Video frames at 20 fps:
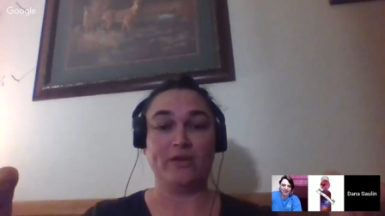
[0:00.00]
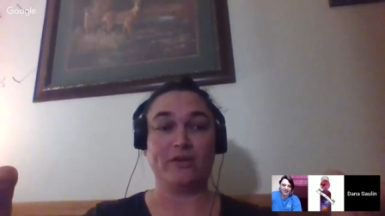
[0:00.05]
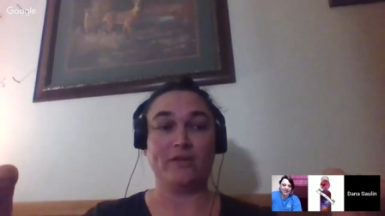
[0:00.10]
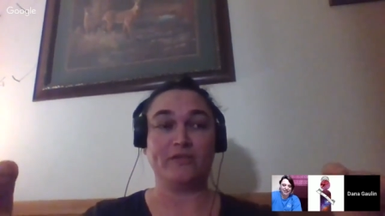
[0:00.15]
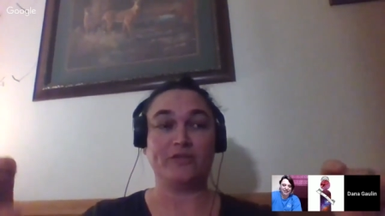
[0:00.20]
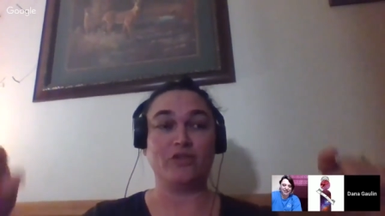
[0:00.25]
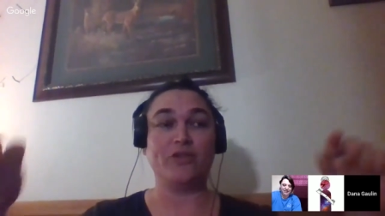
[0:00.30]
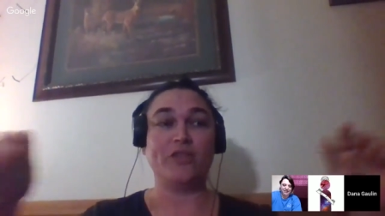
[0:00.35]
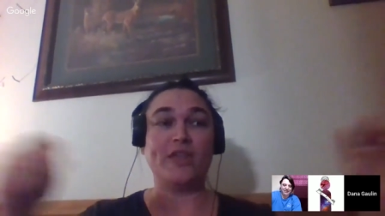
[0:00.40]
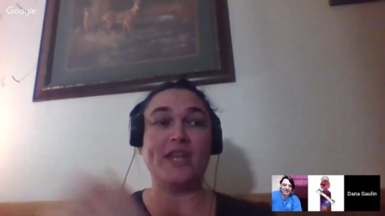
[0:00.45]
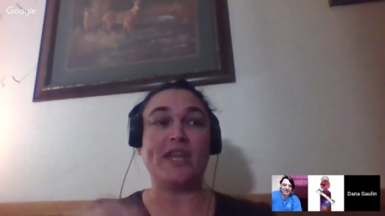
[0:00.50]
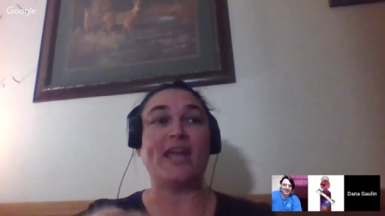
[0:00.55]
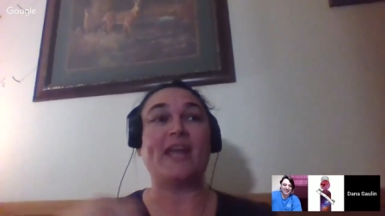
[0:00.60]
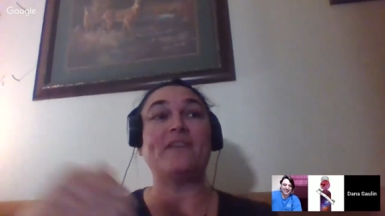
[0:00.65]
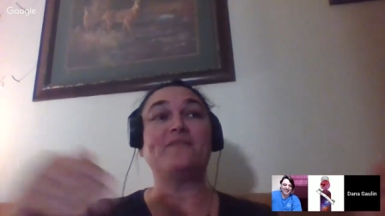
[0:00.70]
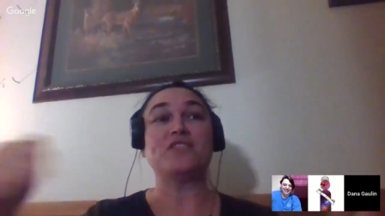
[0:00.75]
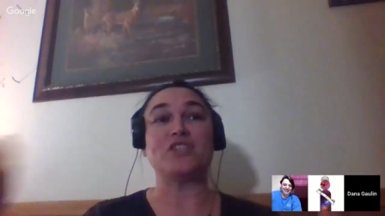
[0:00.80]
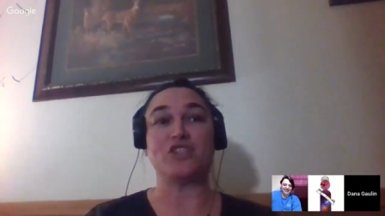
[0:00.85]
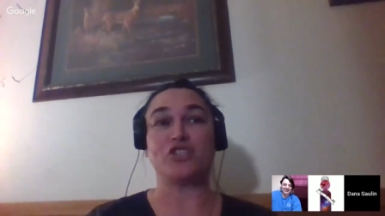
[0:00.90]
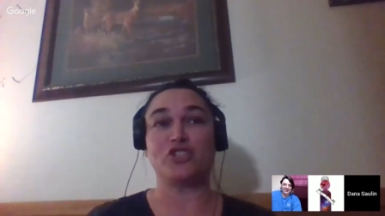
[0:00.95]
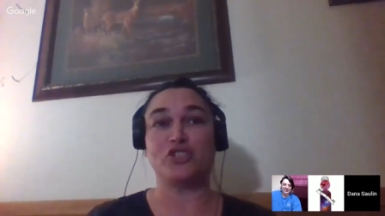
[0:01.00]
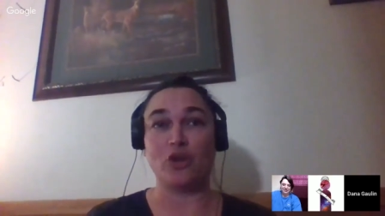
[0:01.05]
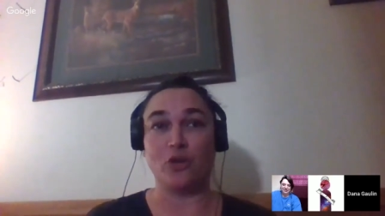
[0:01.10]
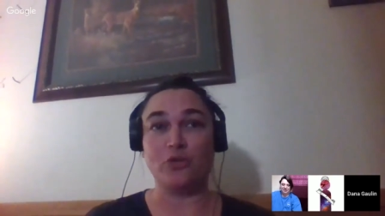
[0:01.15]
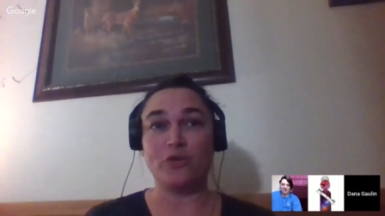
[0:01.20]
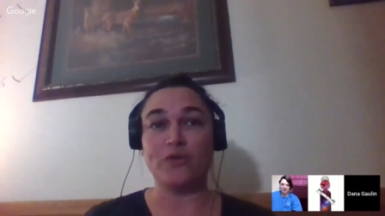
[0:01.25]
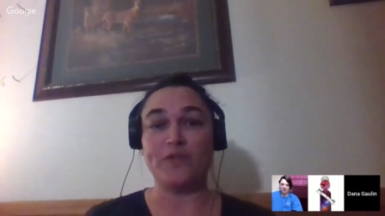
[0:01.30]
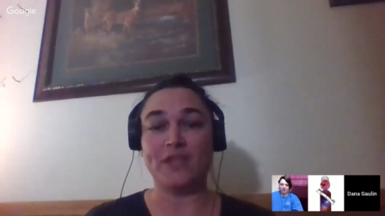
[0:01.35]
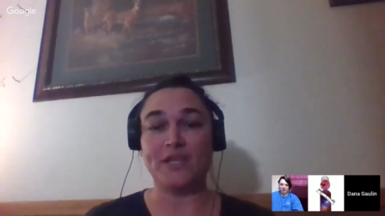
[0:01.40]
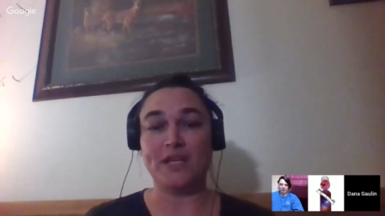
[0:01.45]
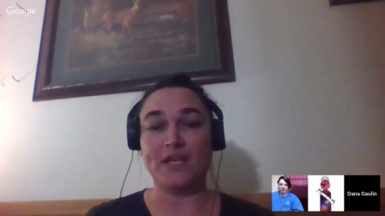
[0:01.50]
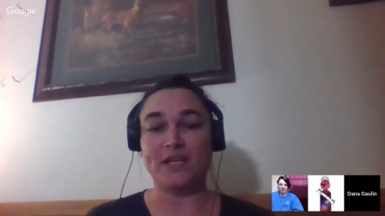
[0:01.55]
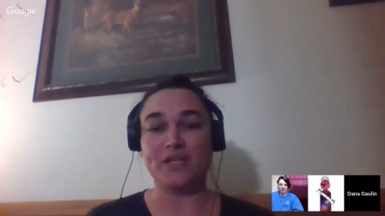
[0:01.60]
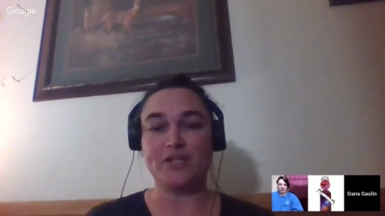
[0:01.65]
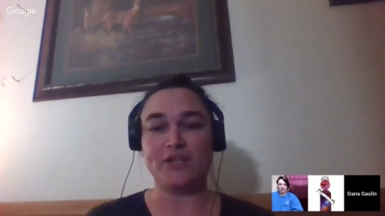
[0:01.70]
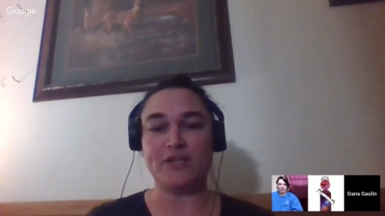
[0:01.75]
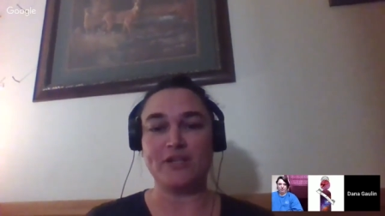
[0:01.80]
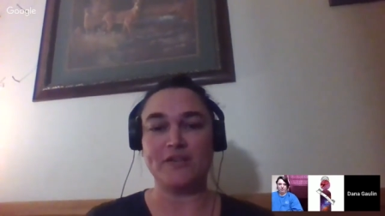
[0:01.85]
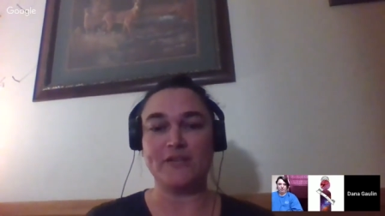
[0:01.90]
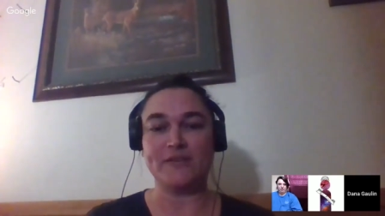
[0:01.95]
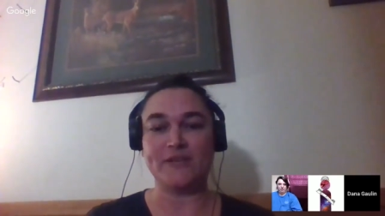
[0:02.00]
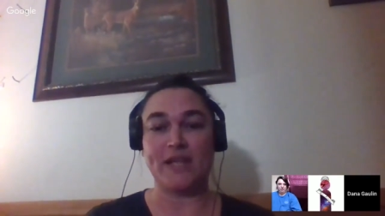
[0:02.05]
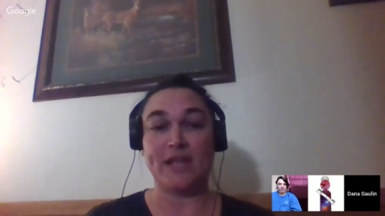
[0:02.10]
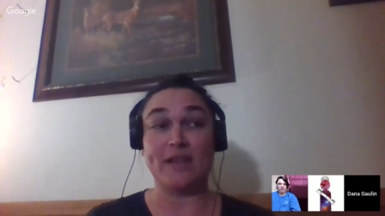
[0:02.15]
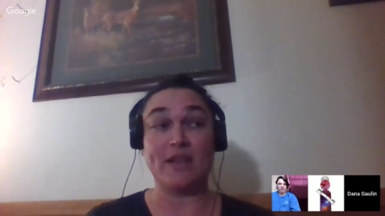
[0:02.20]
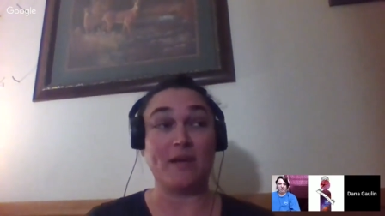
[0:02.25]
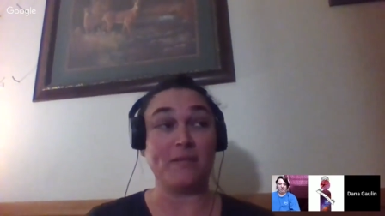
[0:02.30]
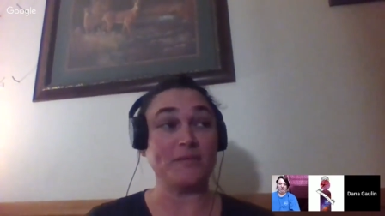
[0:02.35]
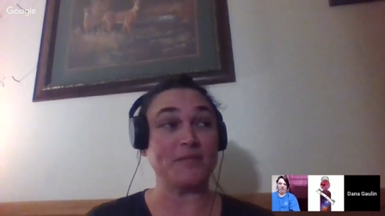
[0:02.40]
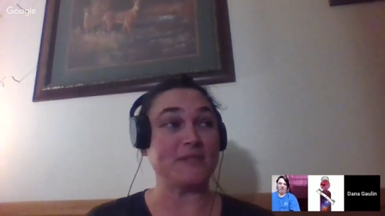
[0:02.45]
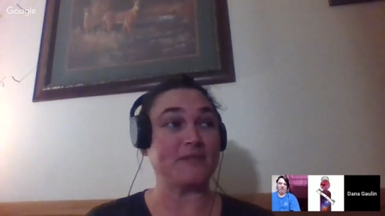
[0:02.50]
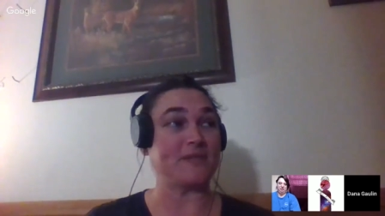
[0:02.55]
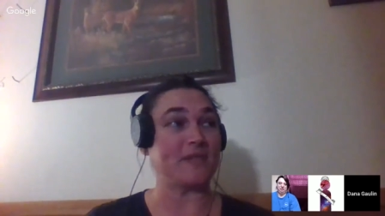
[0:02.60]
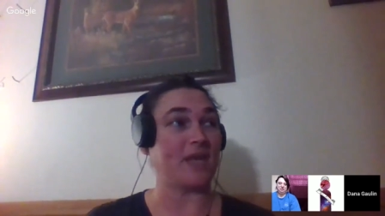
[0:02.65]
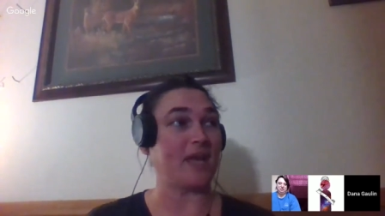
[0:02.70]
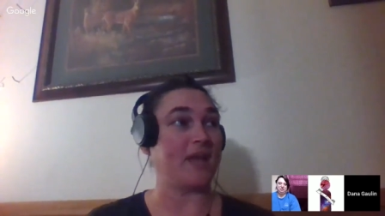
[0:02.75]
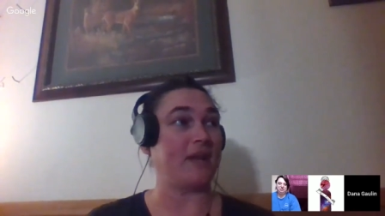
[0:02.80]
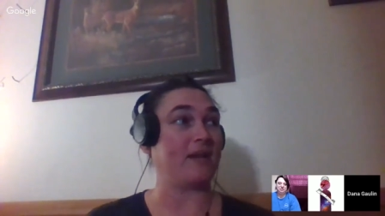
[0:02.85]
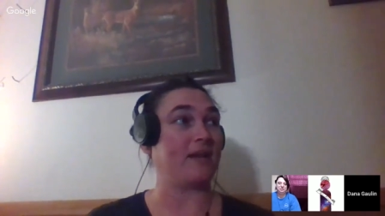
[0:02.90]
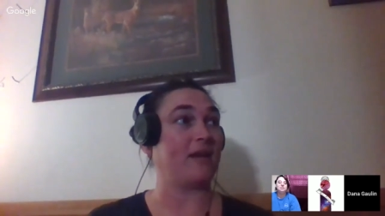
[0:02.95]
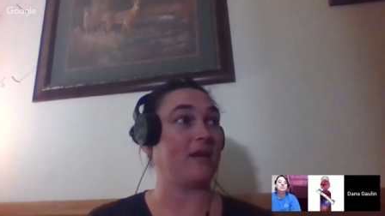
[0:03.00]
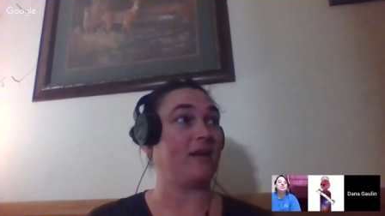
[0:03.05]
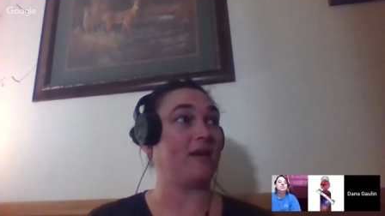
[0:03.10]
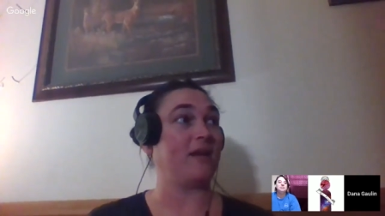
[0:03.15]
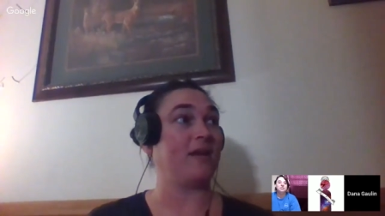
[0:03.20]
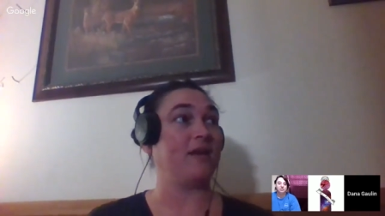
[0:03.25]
So then I have to soak the dishes, and I'm just like,